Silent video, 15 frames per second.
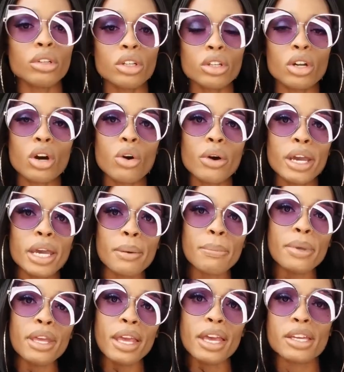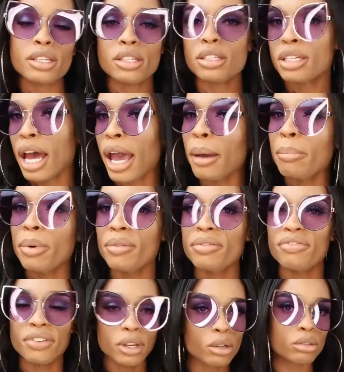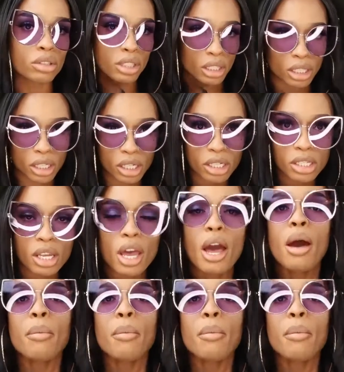you know, hippie-ish type of feel to this.